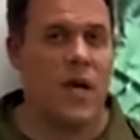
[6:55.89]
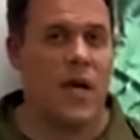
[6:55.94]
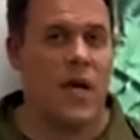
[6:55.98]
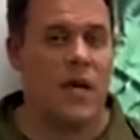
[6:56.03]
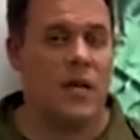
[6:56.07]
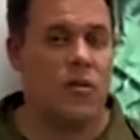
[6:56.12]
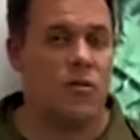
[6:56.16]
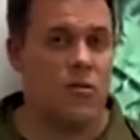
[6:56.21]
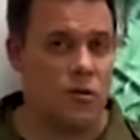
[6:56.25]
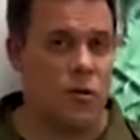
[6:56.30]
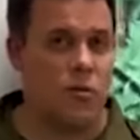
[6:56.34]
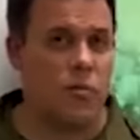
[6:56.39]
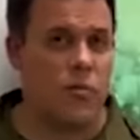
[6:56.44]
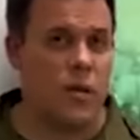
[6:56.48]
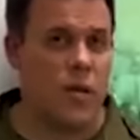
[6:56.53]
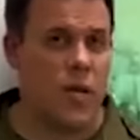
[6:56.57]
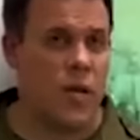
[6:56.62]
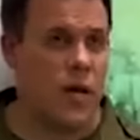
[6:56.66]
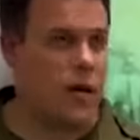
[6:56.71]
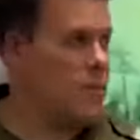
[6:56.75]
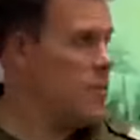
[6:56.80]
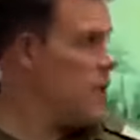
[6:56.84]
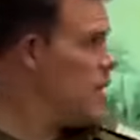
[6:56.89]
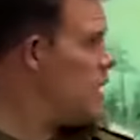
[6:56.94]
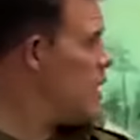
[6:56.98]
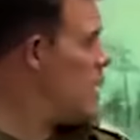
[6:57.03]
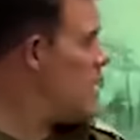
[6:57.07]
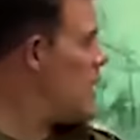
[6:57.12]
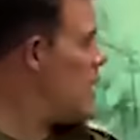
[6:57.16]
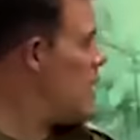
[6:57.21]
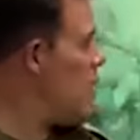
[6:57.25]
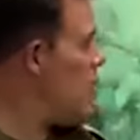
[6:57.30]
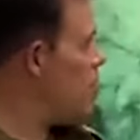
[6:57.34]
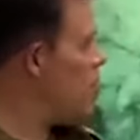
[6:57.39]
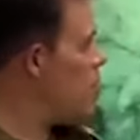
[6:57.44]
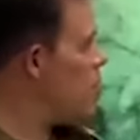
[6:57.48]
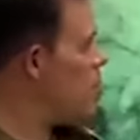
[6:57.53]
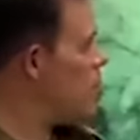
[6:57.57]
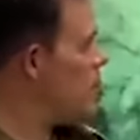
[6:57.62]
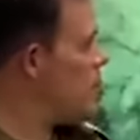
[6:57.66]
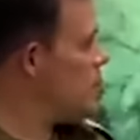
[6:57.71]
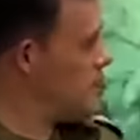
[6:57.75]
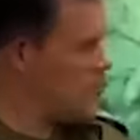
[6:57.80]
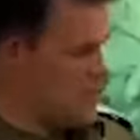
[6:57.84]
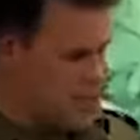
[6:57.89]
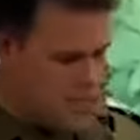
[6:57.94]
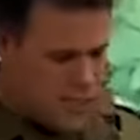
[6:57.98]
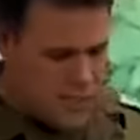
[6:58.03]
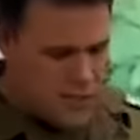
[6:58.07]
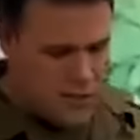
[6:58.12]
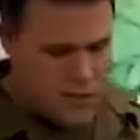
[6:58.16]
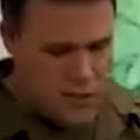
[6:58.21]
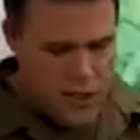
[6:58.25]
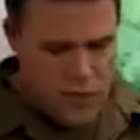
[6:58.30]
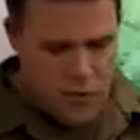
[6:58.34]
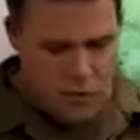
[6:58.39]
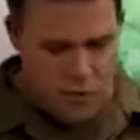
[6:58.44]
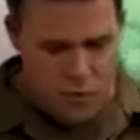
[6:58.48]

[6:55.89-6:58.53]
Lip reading: and 2 p.m., allowing Palestinians